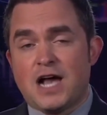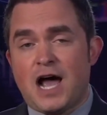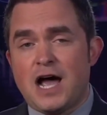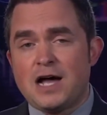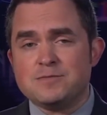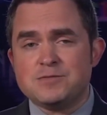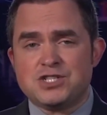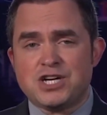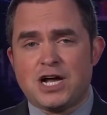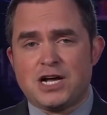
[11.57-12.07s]

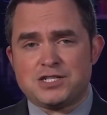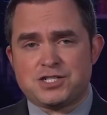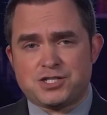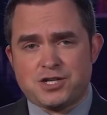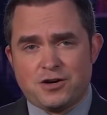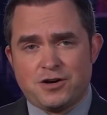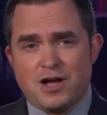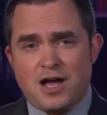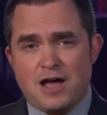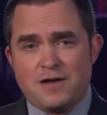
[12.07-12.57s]
I'm Josh
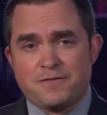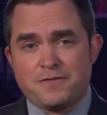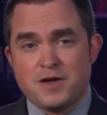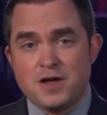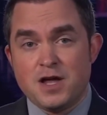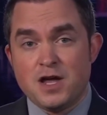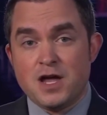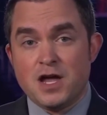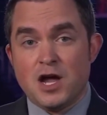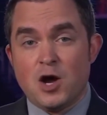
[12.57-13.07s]
Shernoff,
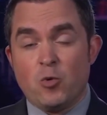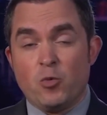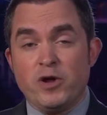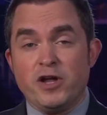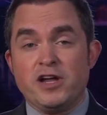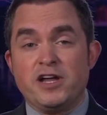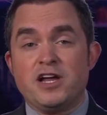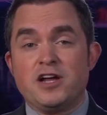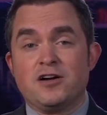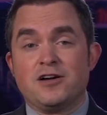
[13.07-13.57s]
and we're
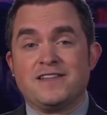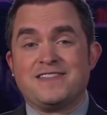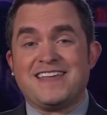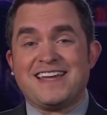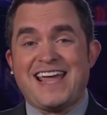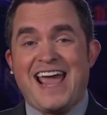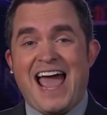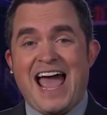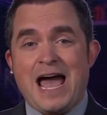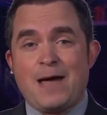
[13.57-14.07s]
here at the
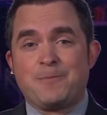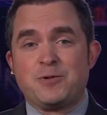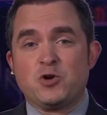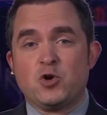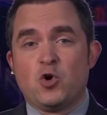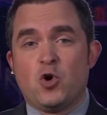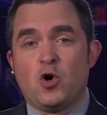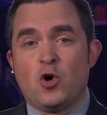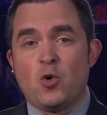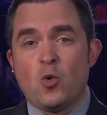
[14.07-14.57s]

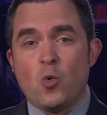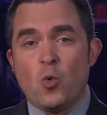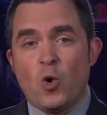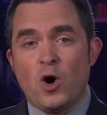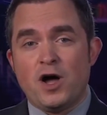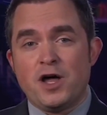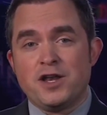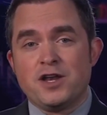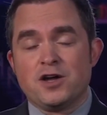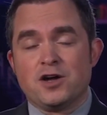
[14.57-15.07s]
Capital
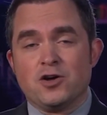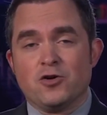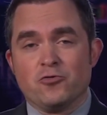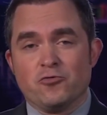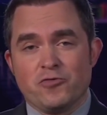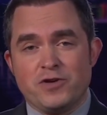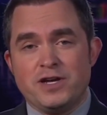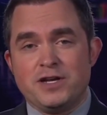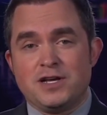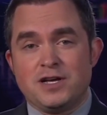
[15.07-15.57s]
One
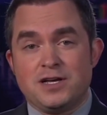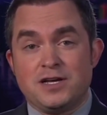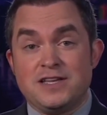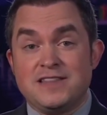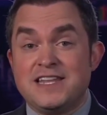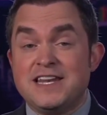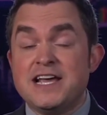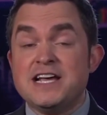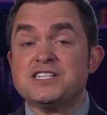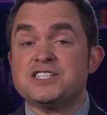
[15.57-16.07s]
Arena in the
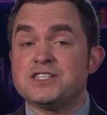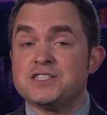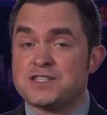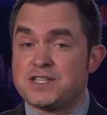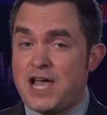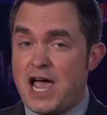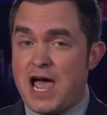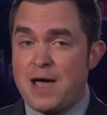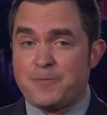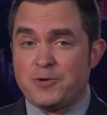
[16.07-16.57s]
nation's
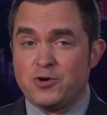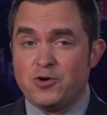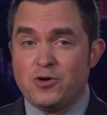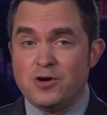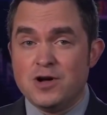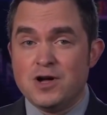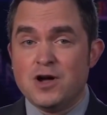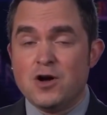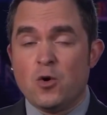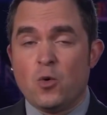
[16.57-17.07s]
capital,
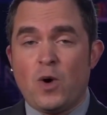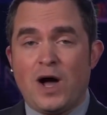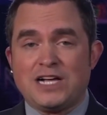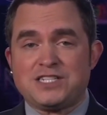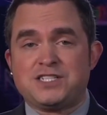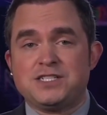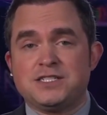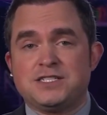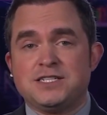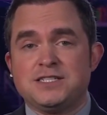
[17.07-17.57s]

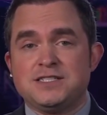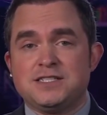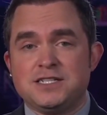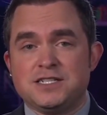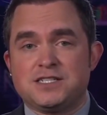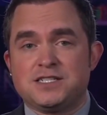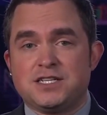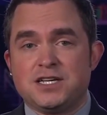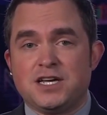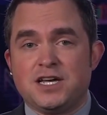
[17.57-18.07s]
Washington,
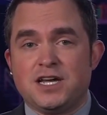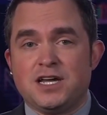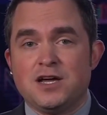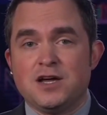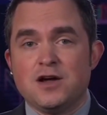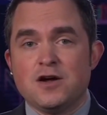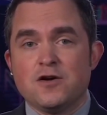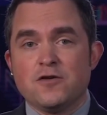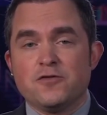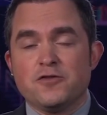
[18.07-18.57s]
D.C.,
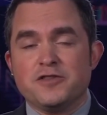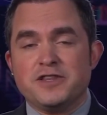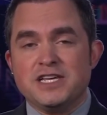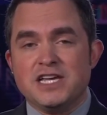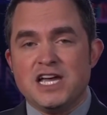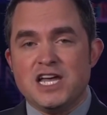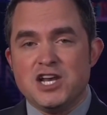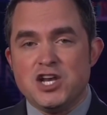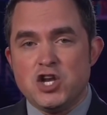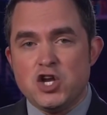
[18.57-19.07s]
for the
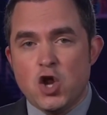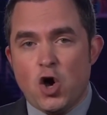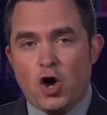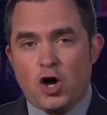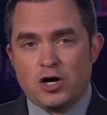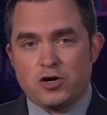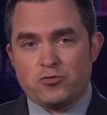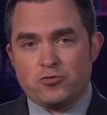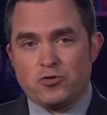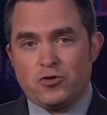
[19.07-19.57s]

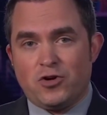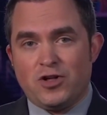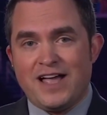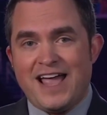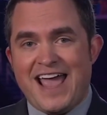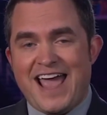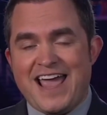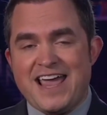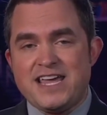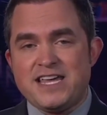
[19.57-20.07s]
inaugural
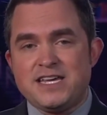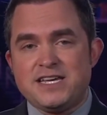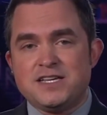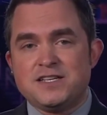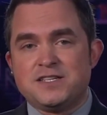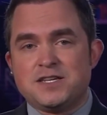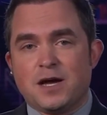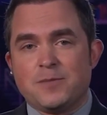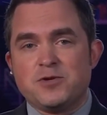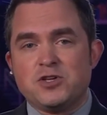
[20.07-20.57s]

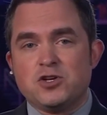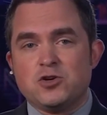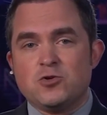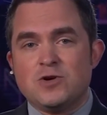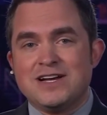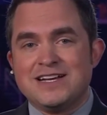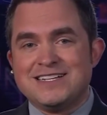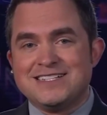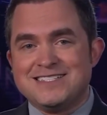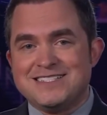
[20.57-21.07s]
AEW
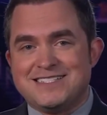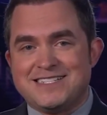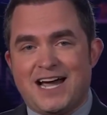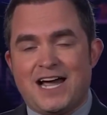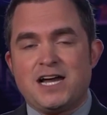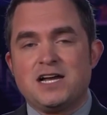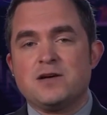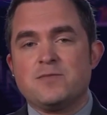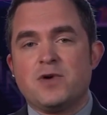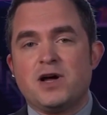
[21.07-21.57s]

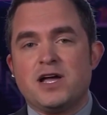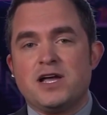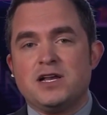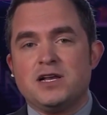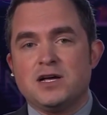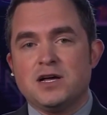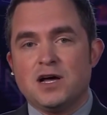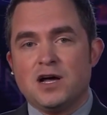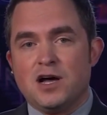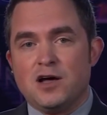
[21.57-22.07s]
Dynamite
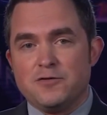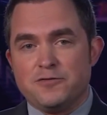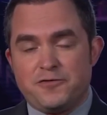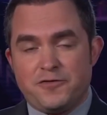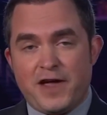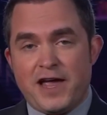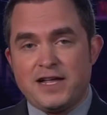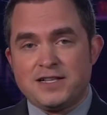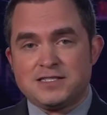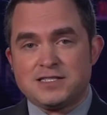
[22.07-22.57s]

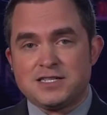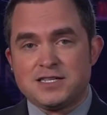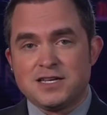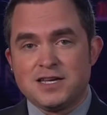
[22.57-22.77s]
event.